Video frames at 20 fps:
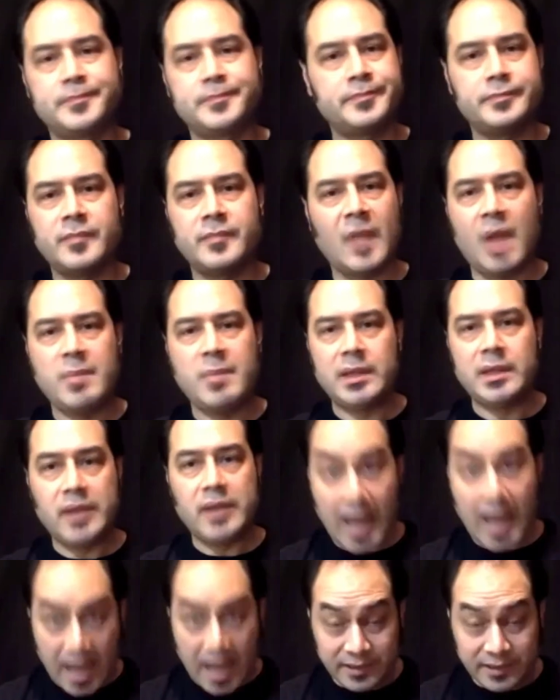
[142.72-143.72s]
I
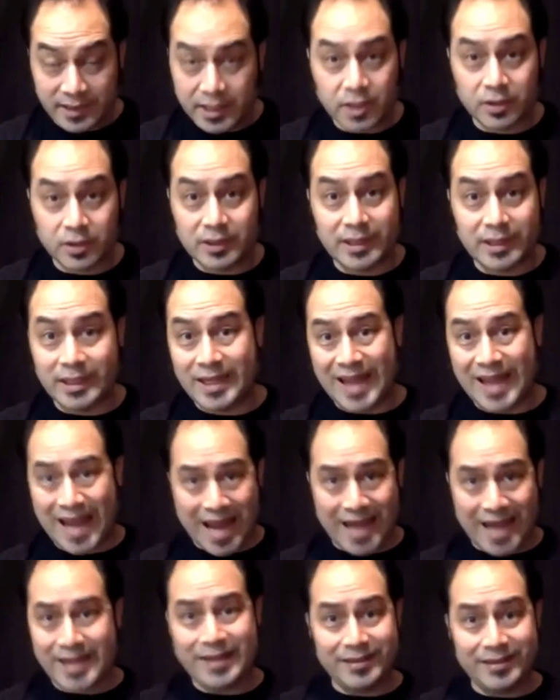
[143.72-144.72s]
mean, literally
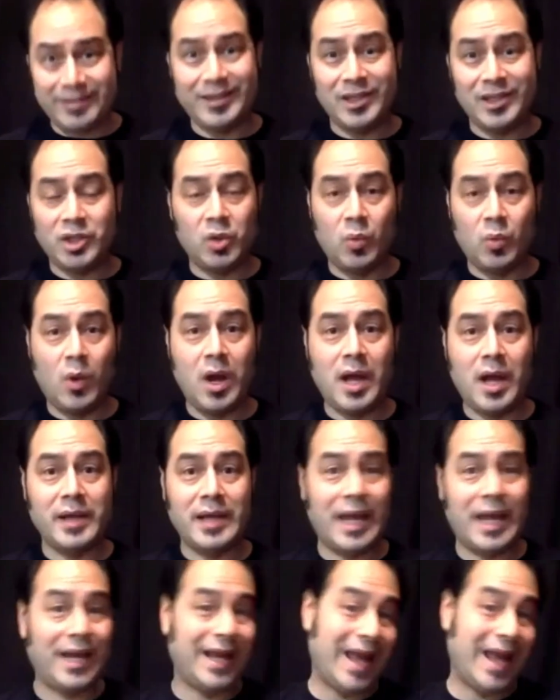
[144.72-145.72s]
anything you
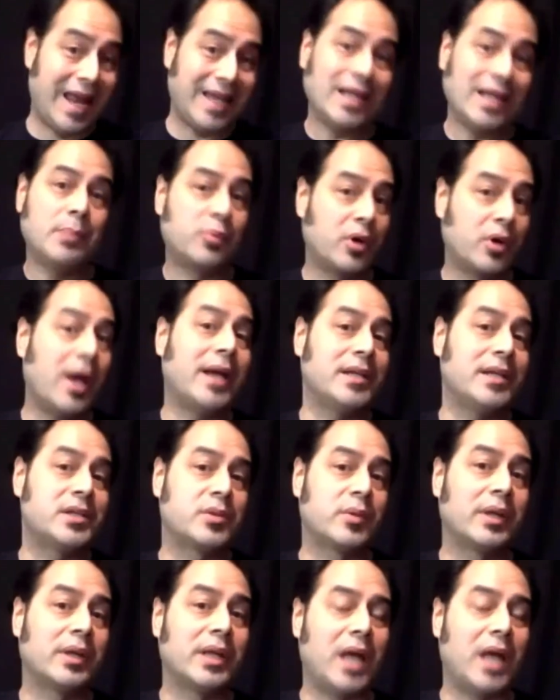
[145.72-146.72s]
want at any
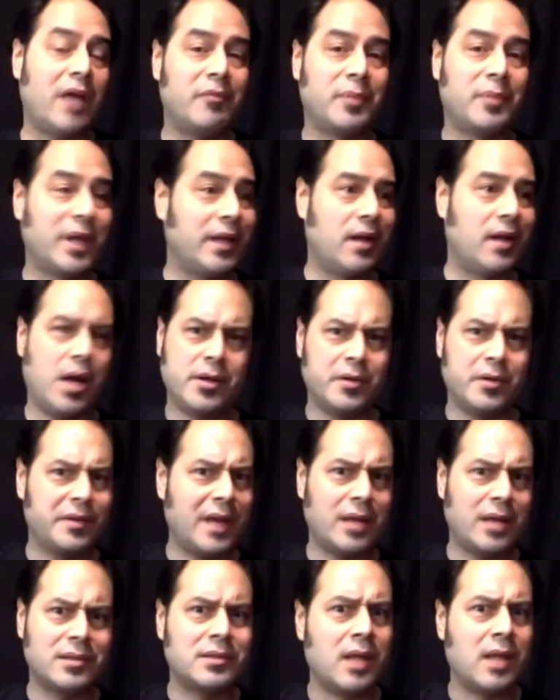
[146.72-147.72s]
price, really. I've played
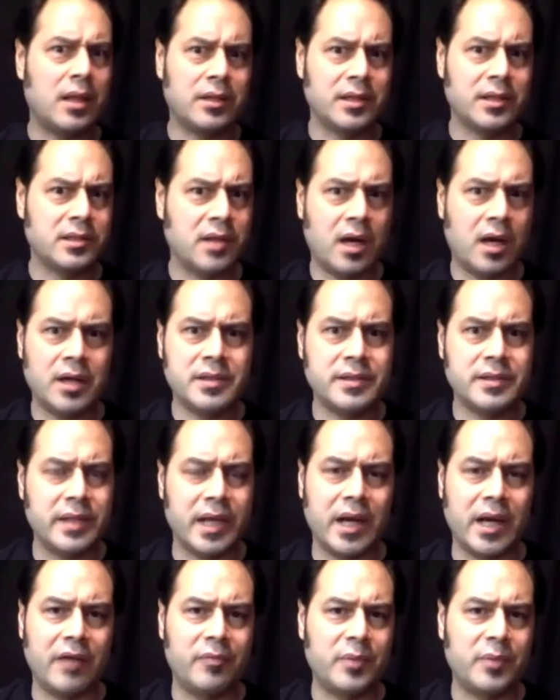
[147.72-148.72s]
$100,000 guitars
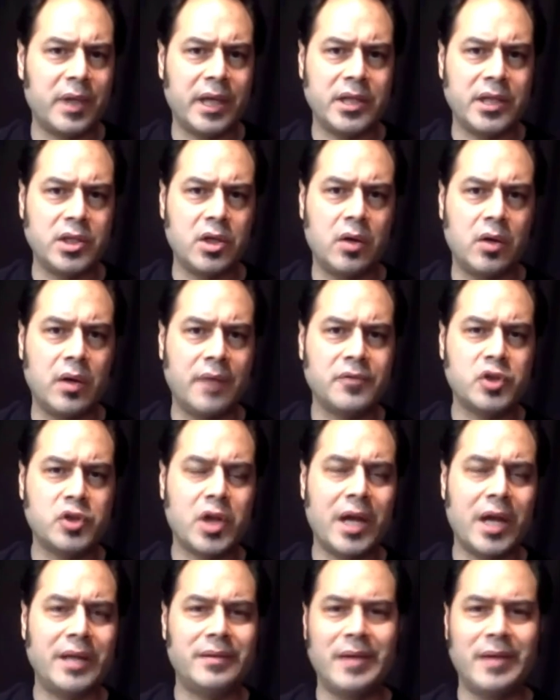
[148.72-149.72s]
there. I've played, I've
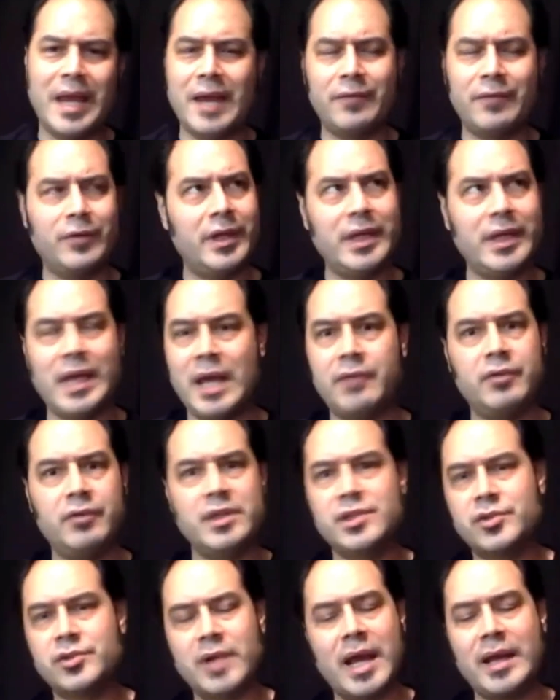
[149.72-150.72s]
tried every
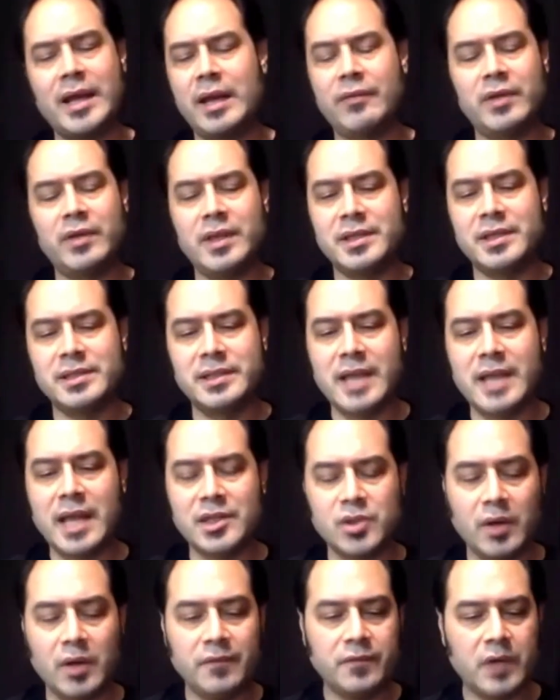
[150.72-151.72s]
Strat, every this and that.
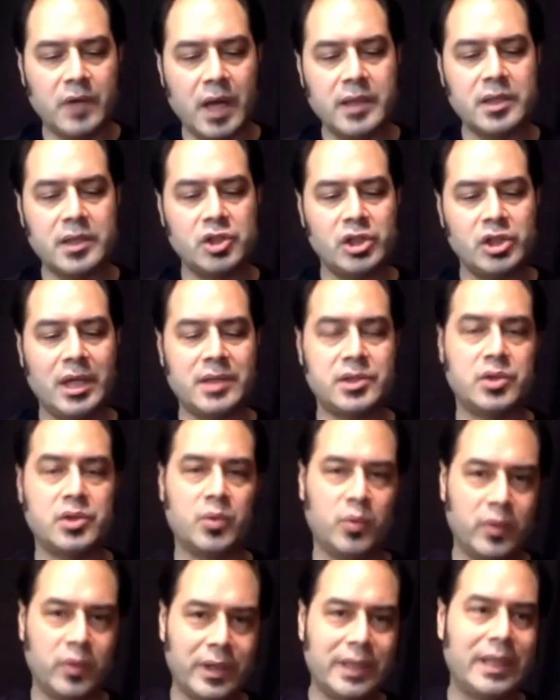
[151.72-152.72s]
So I've gotten a chance to
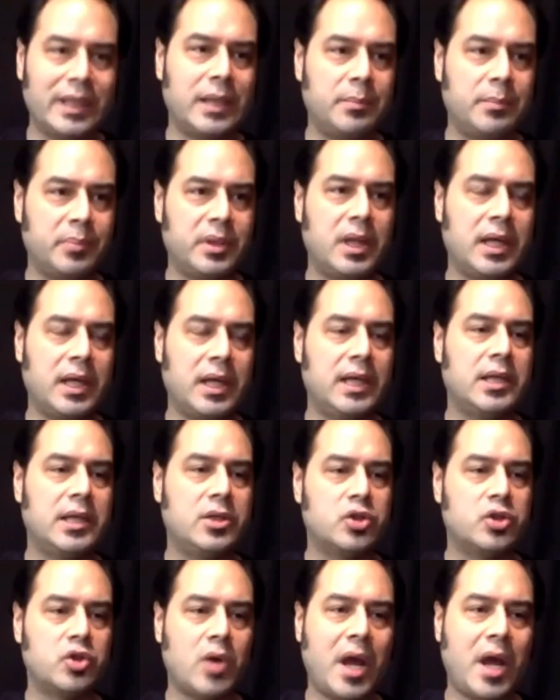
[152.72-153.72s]
really plug in
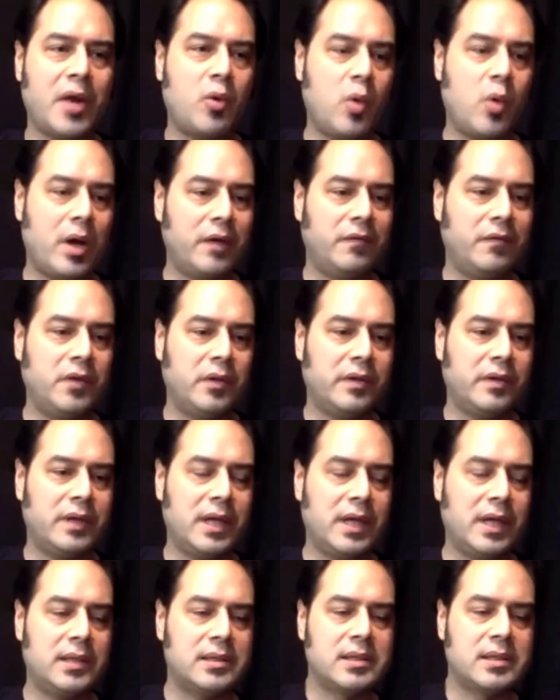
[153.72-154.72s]
and try quite a few
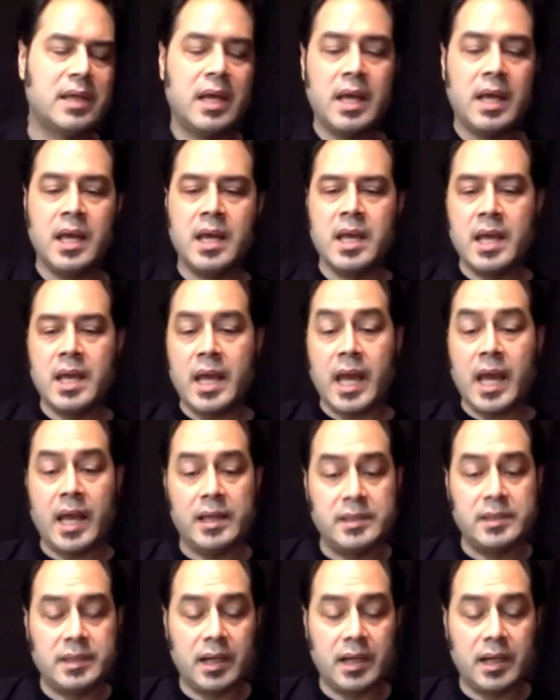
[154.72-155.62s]
things. And